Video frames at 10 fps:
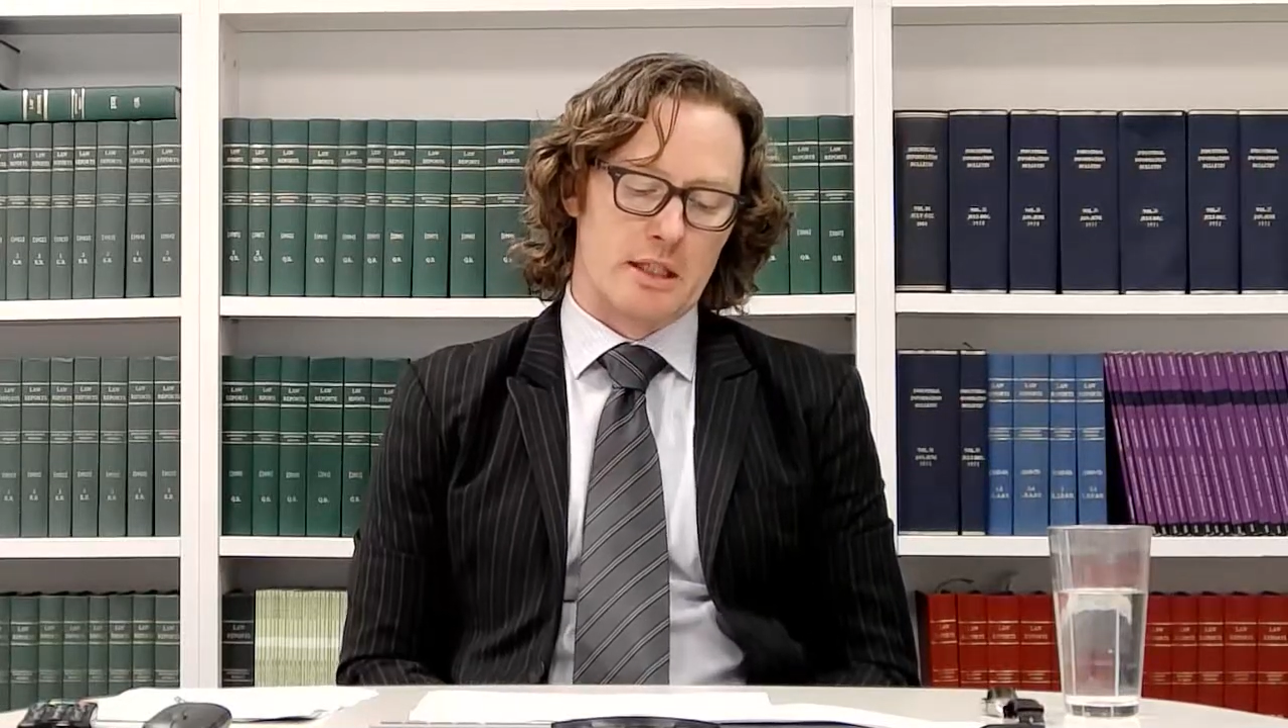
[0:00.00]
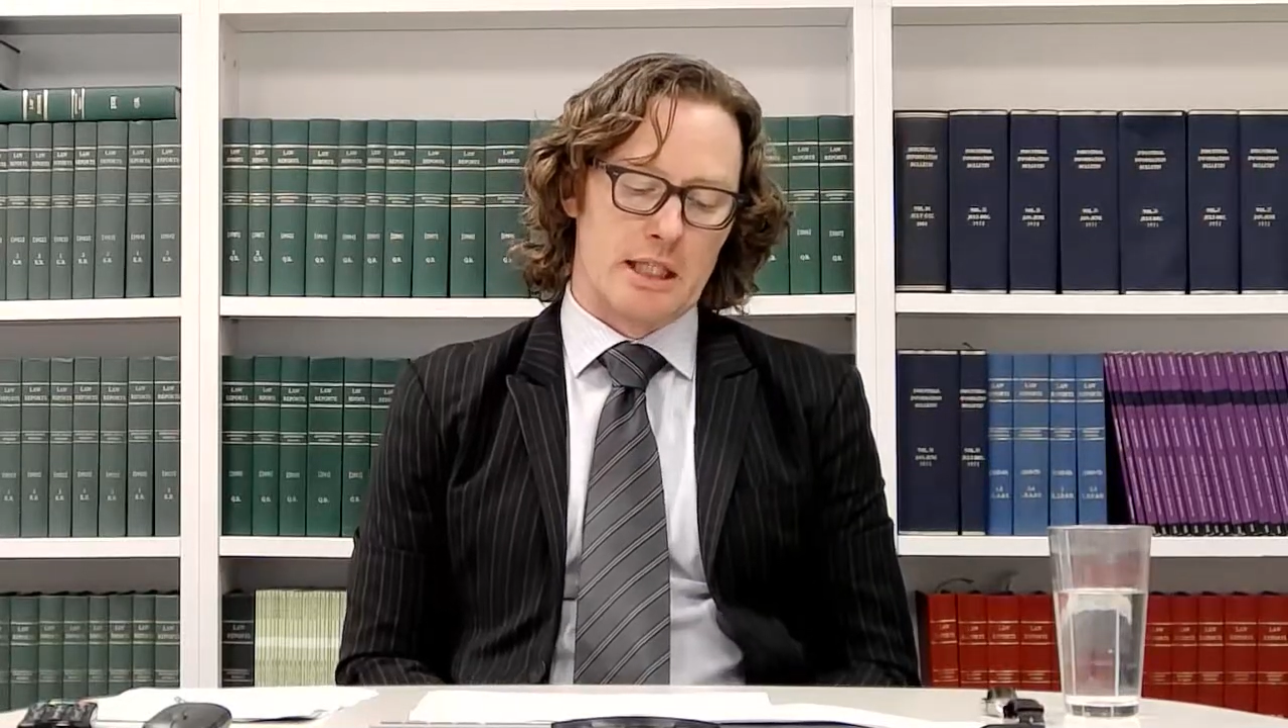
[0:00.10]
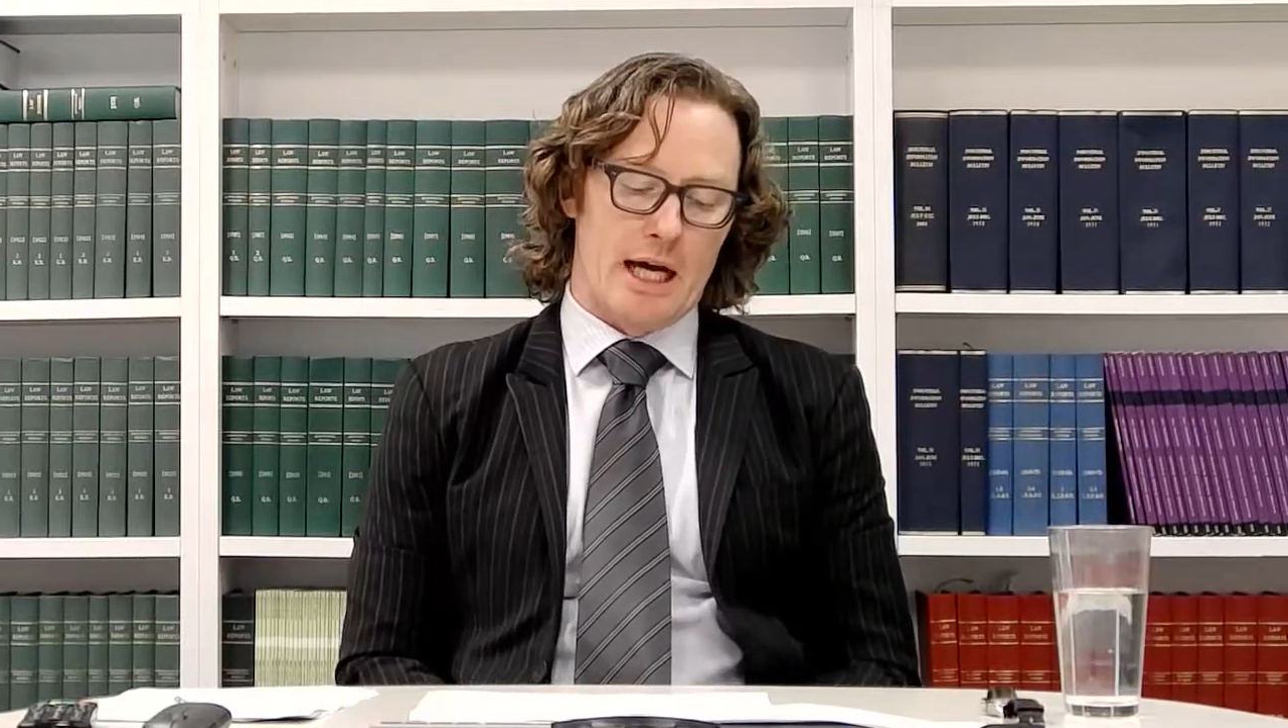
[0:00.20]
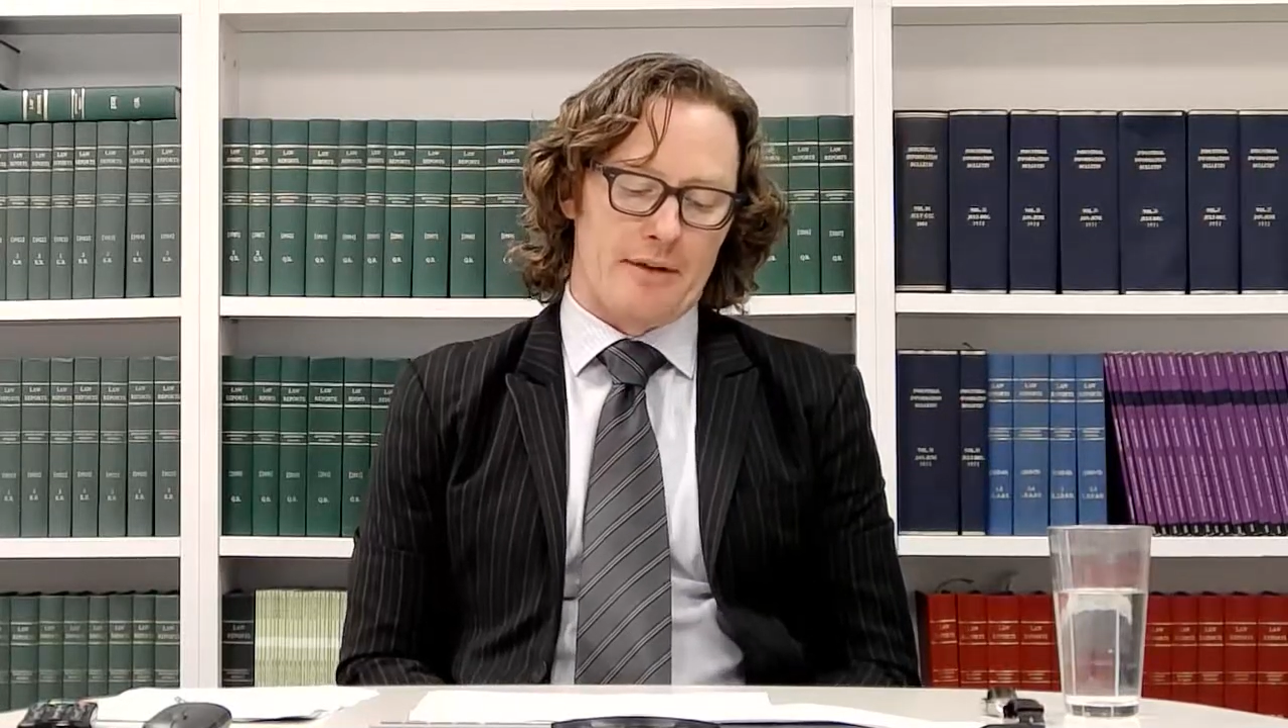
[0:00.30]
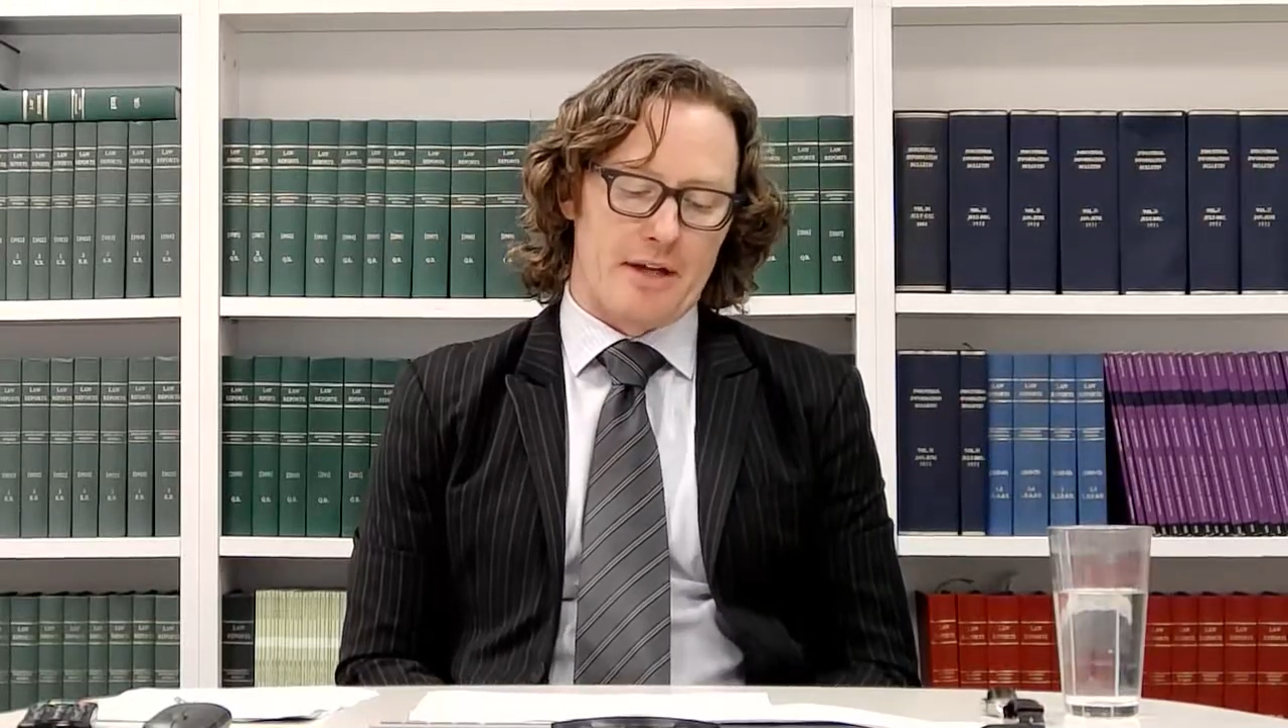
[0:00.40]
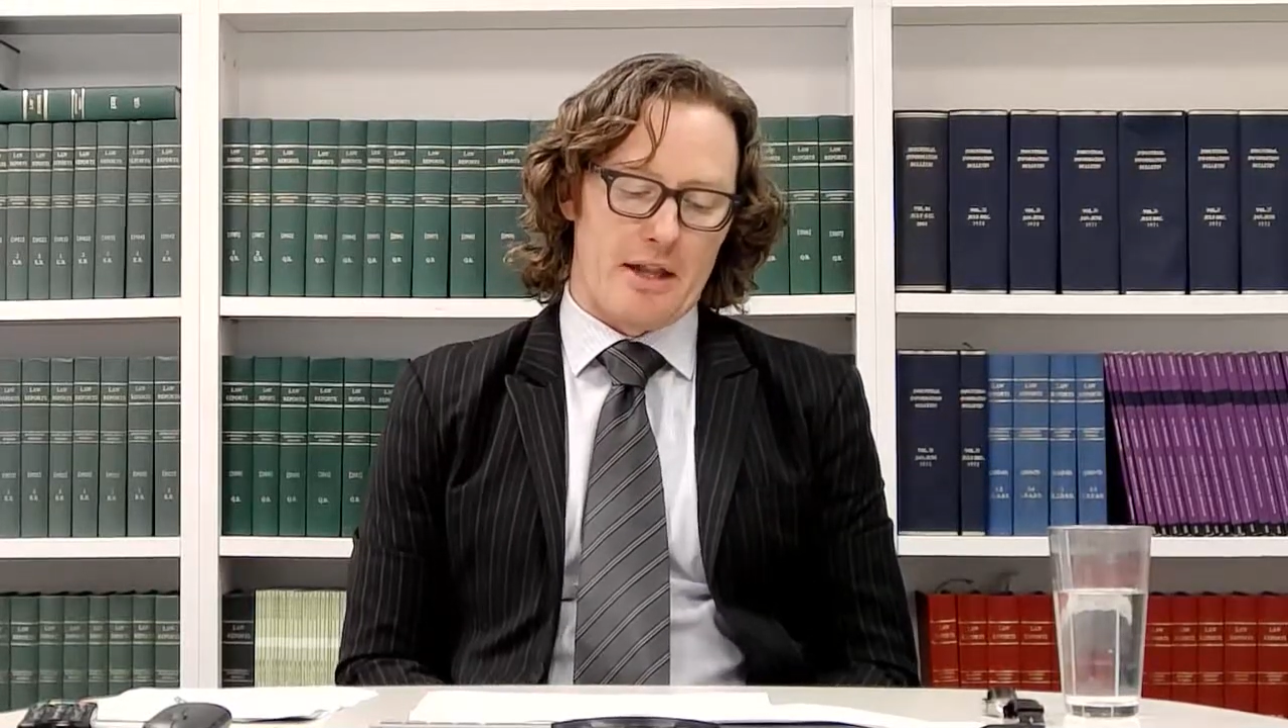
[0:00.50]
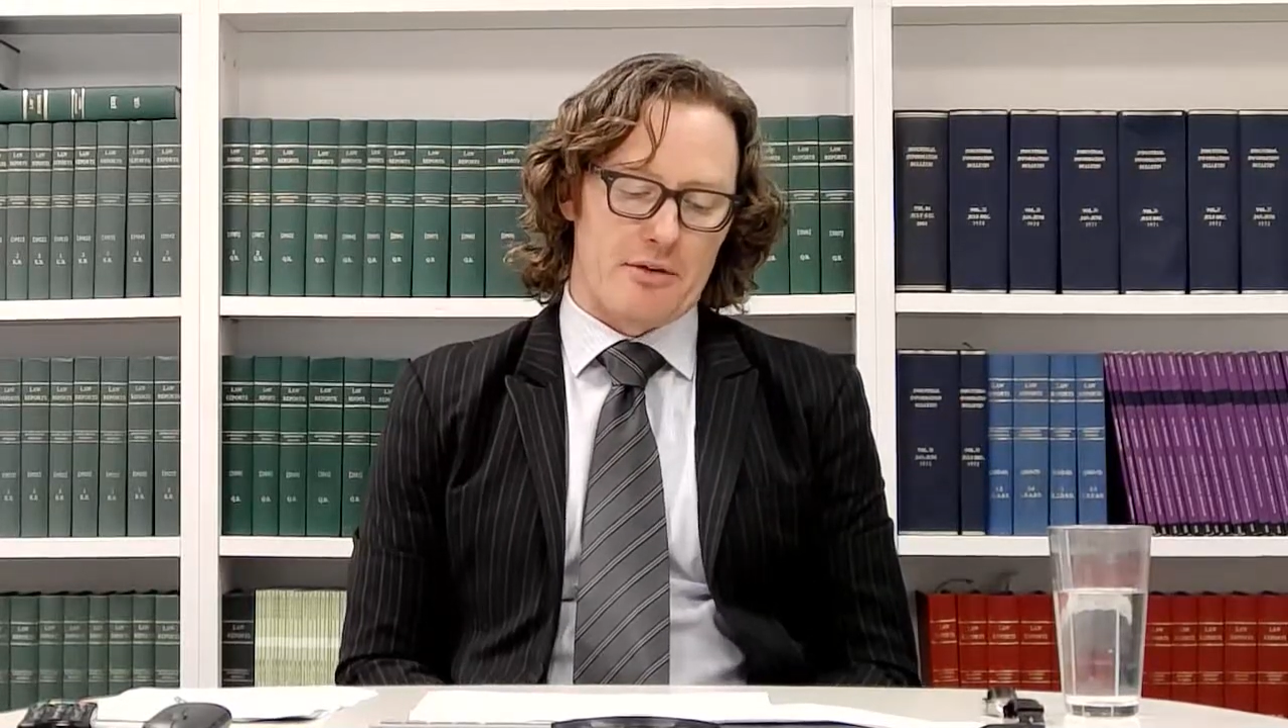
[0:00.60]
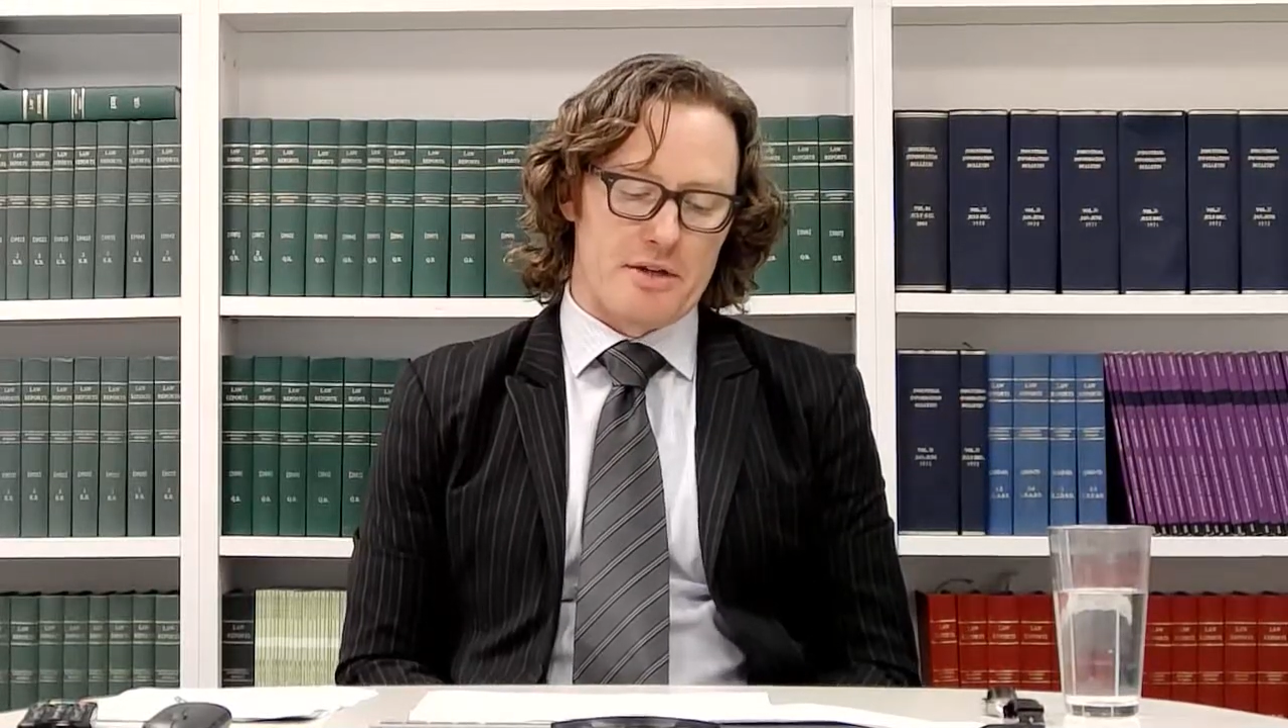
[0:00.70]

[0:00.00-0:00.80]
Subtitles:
and the other